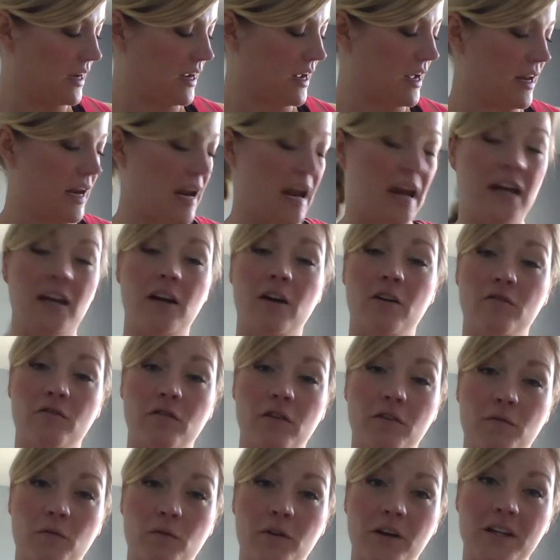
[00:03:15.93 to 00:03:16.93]
got
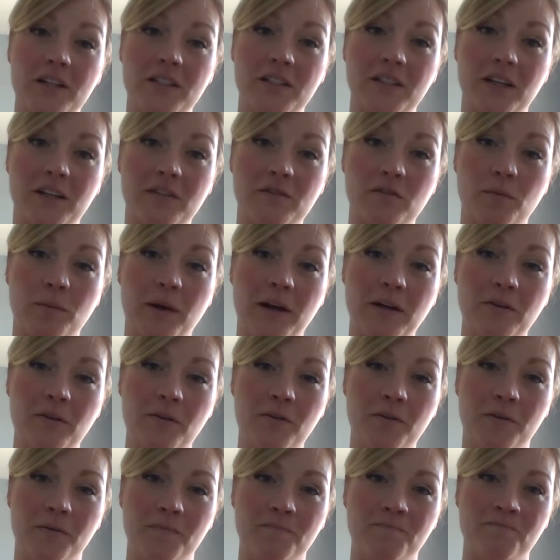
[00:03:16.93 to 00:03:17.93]
846 for my
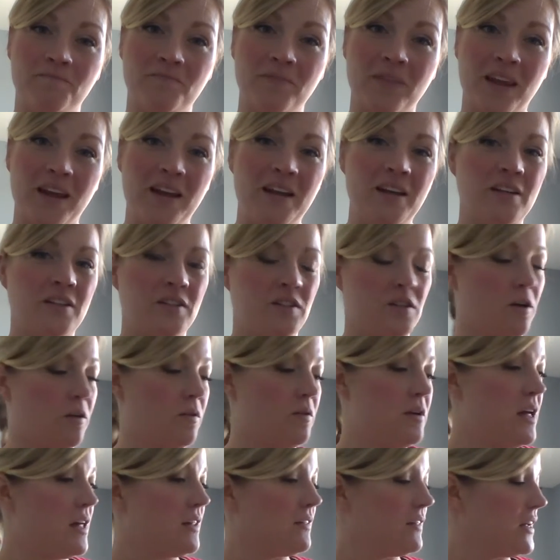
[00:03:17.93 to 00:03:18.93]
total.
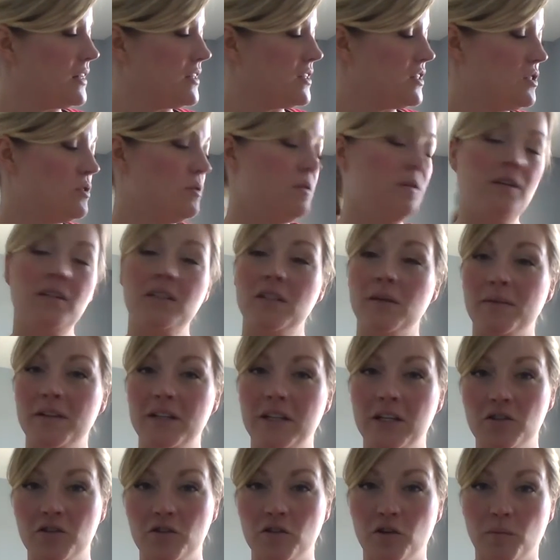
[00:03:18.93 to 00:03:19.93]
So let's do some
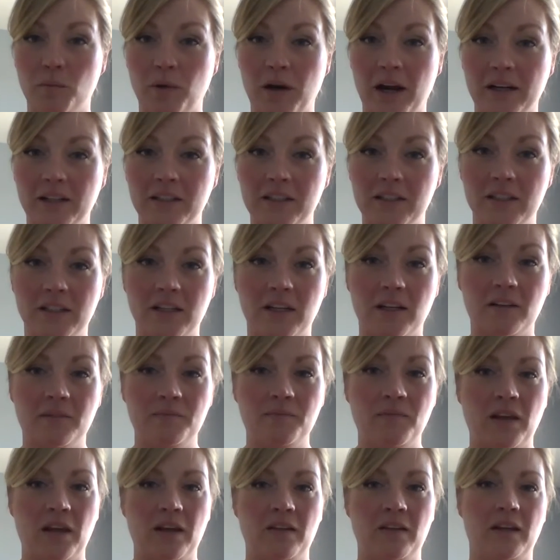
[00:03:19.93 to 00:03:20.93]
additional practice here.
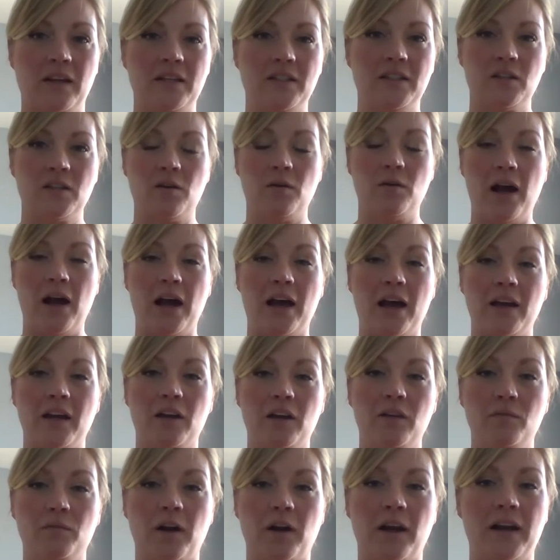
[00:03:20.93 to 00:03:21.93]
Let's go ahead
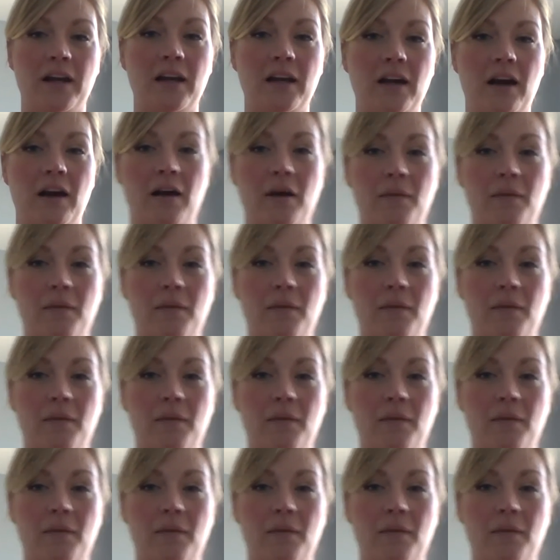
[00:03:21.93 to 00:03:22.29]
and write